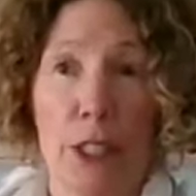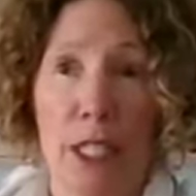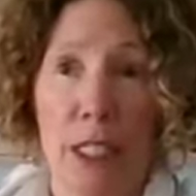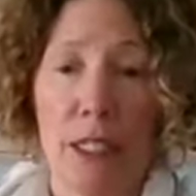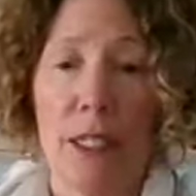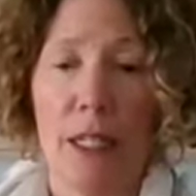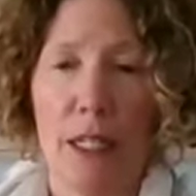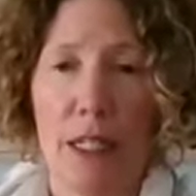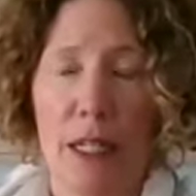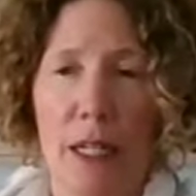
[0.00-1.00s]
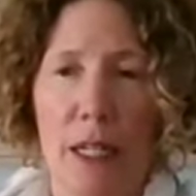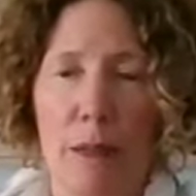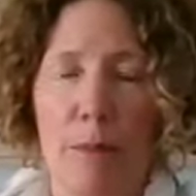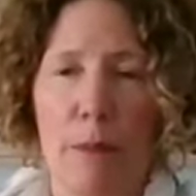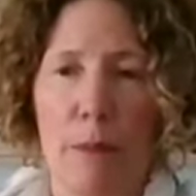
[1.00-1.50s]
learning
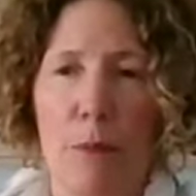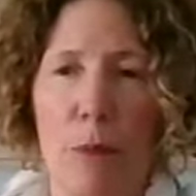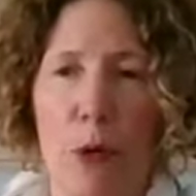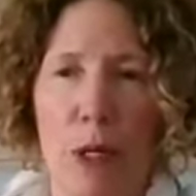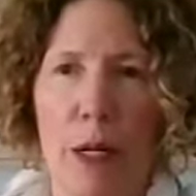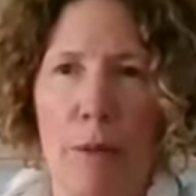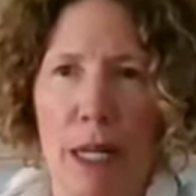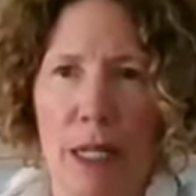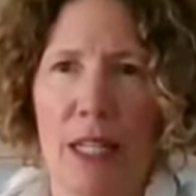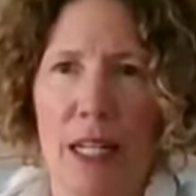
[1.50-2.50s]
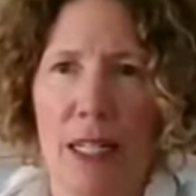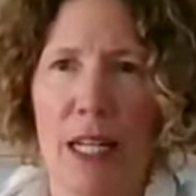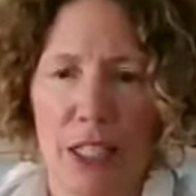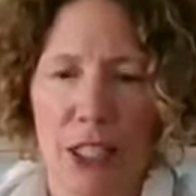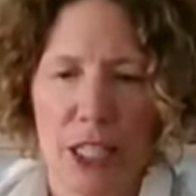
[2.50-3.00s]
um, more about that,
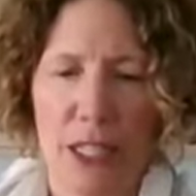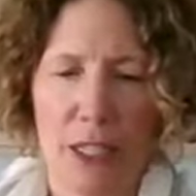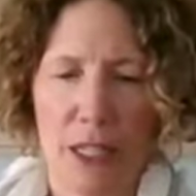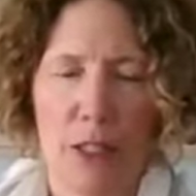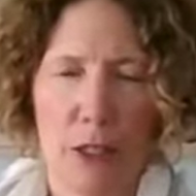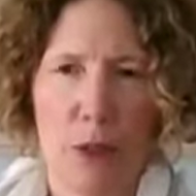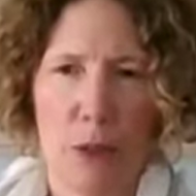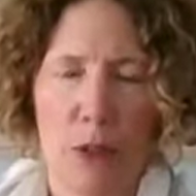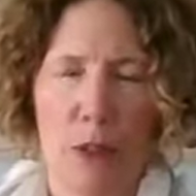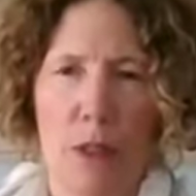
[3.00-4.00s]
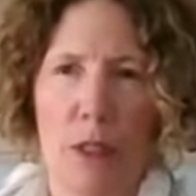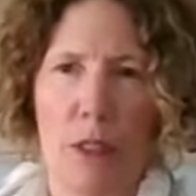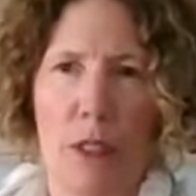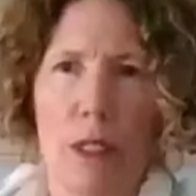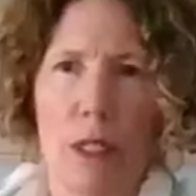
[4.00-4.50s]
not just our own
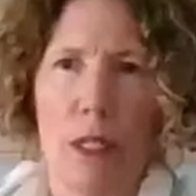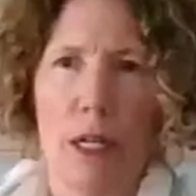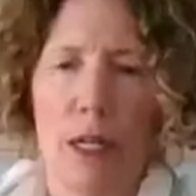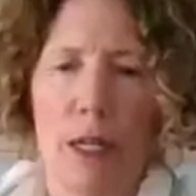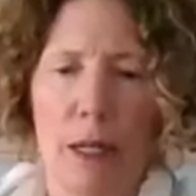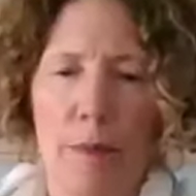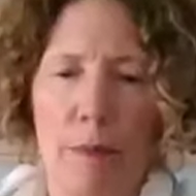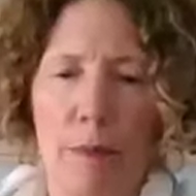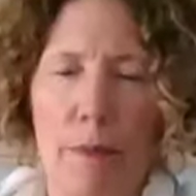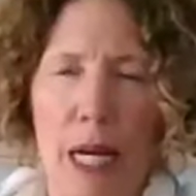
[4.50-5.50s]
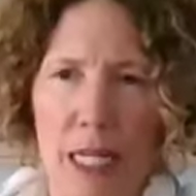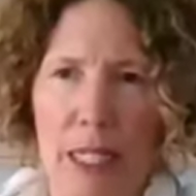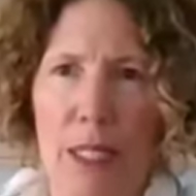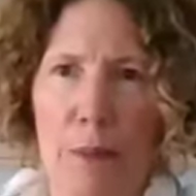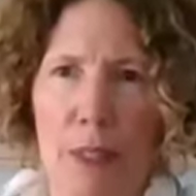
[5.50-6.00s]
um,
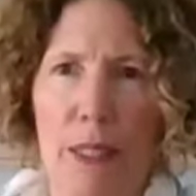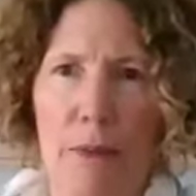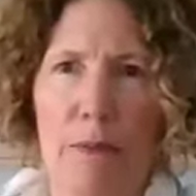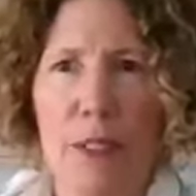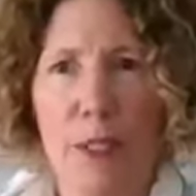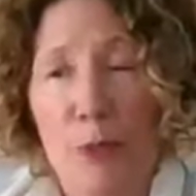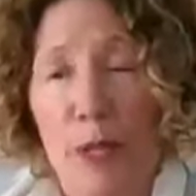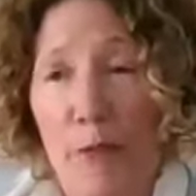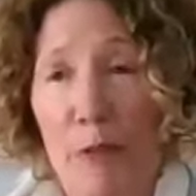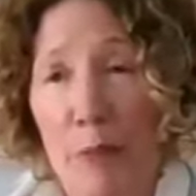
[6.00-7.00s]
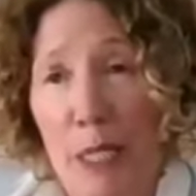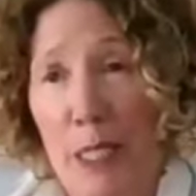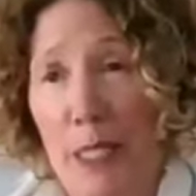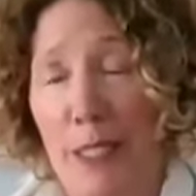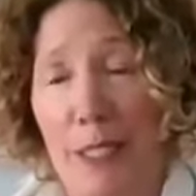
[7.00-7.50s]
minds, but it's what
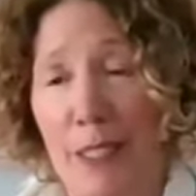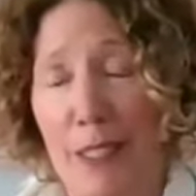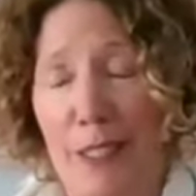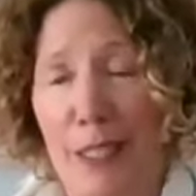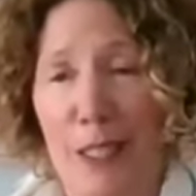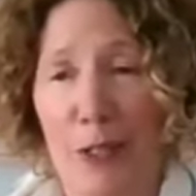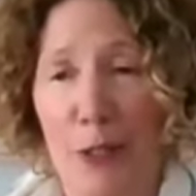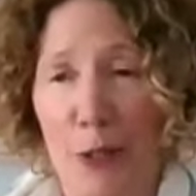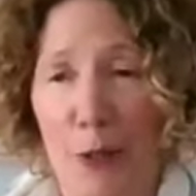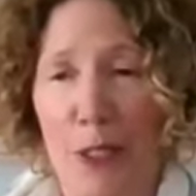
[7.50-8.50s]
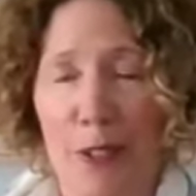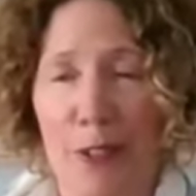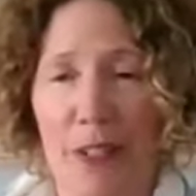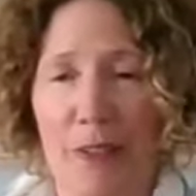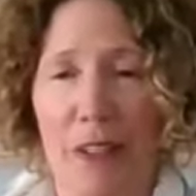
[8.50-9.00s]
everybody's does. It's just our stories
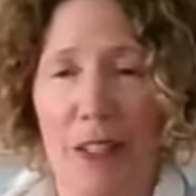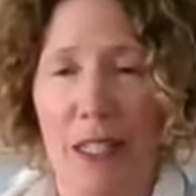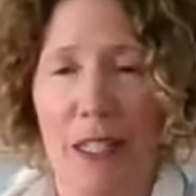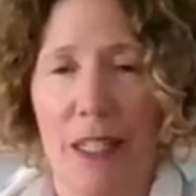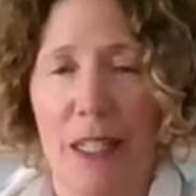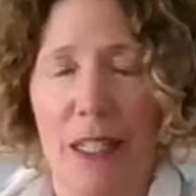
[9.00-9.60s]
are different.